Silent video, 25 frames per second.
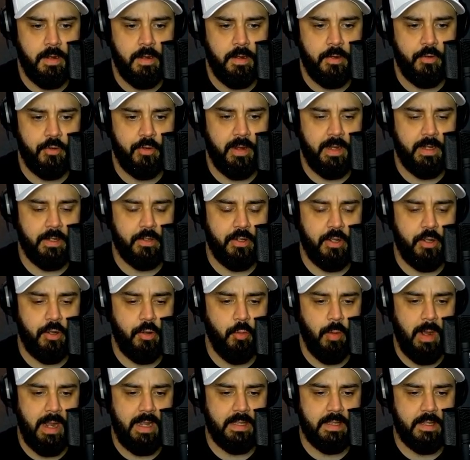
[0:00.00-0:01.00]
Drink two,
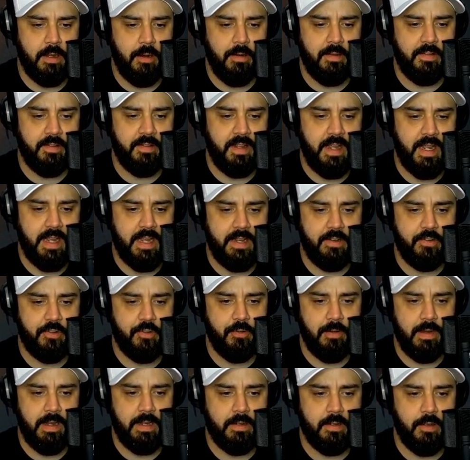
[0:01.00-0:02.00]
wait 30 seconds,
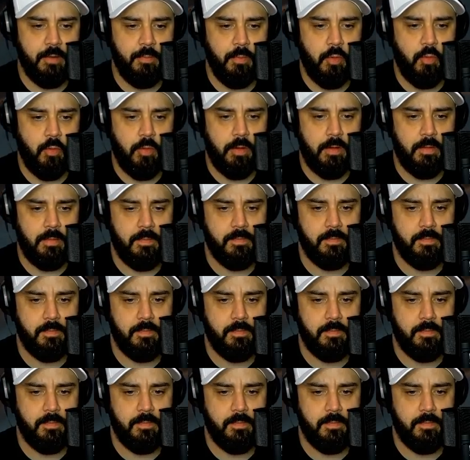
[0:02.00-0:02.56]
drink two more.